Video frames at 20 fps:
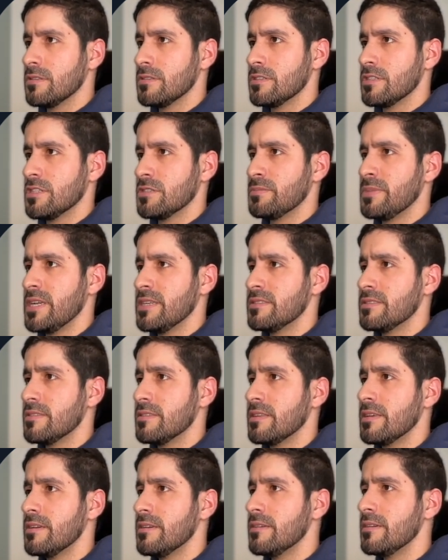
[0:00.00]
Just paste
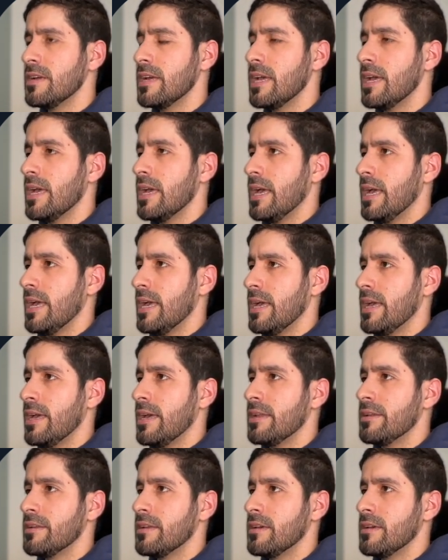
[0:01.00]
it here, and